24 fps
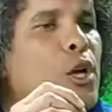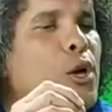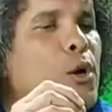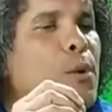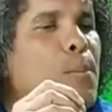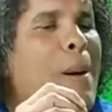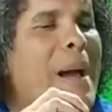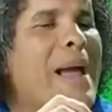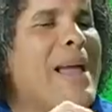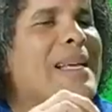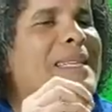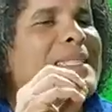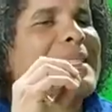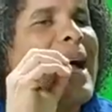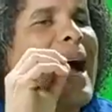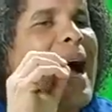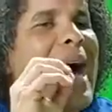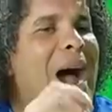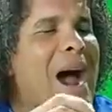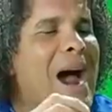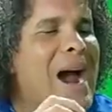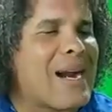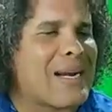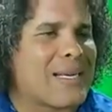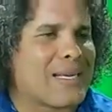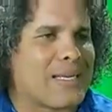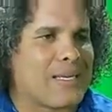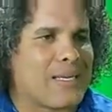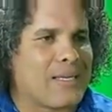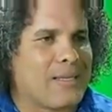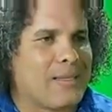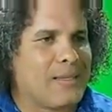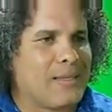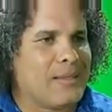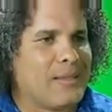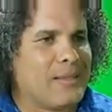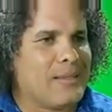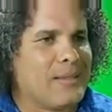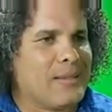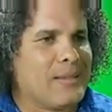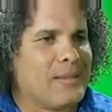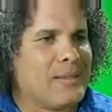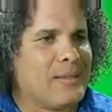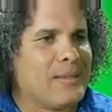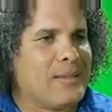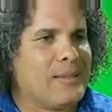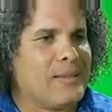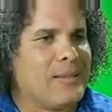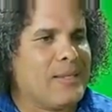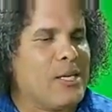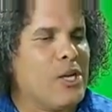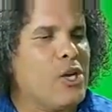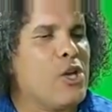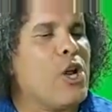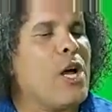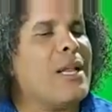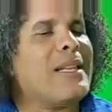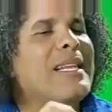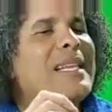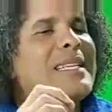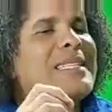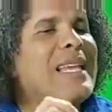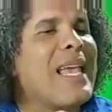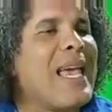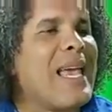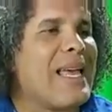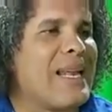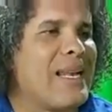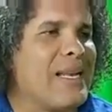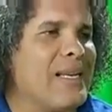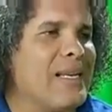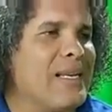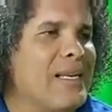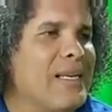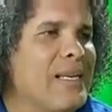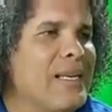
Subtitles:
by his heart, not his head.